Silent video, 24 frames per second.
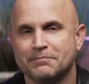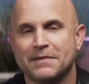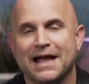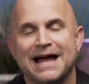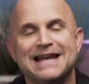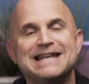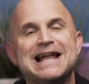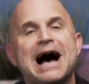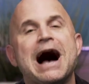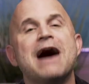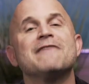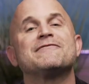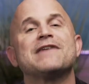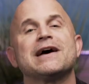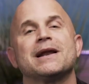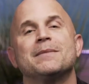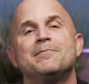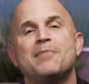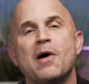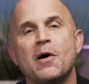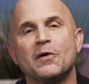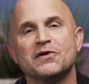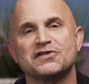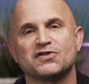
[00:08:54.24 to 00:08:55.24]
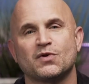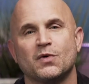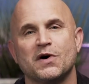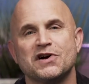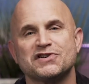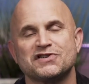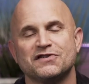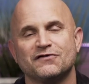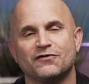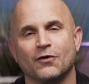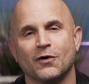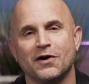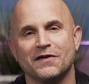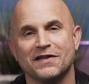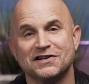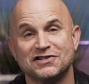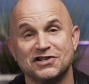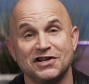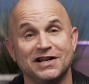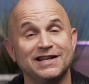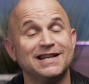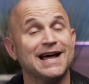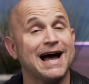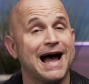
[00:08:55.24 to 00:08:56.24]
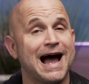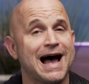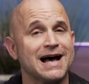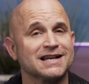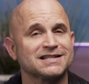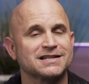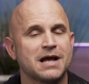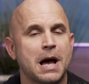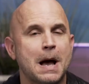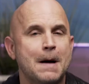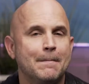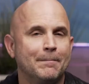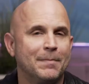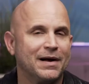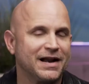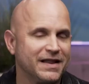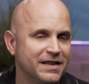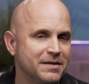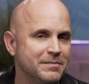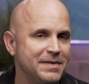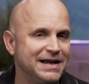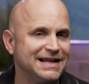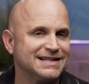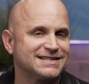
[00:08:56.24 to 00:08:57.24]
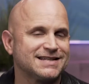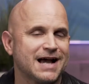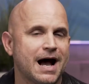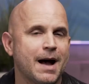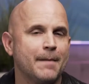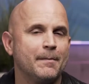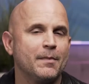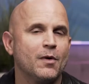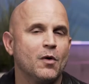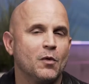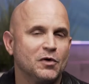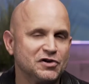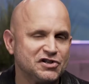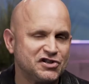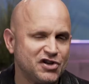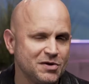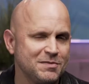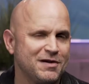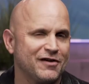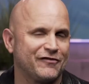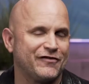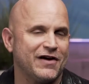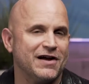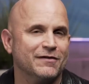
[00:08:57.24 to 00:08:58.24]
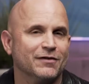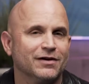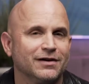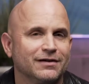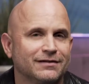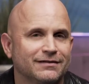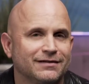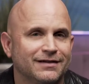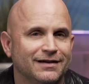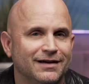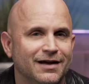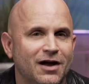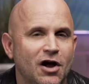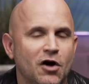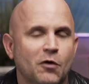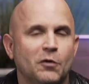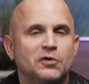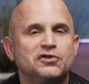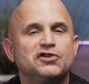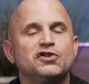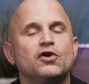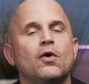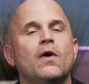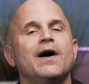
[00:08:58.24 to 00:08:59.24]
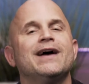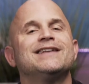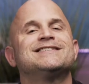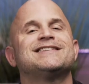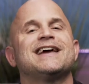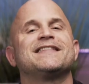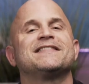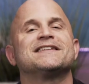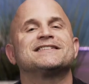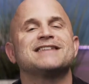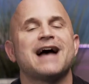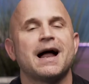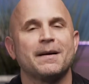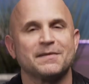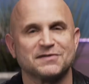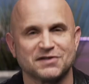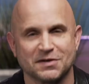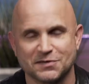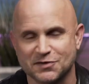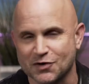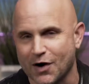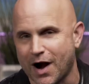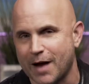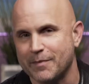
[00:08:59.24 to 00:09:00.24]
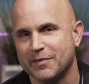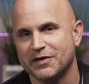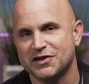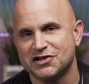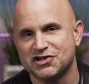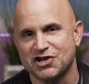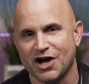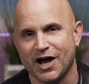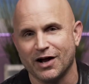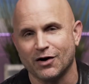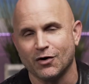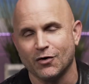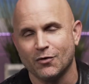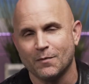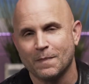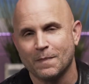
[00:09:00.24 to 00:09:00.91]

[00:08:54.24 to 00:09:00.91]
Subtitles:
Now, I've got a bonus question for you that you need to ask, but in the meantime, would you do me a favor? Would you go ahead and take the time to subscribe to the channel?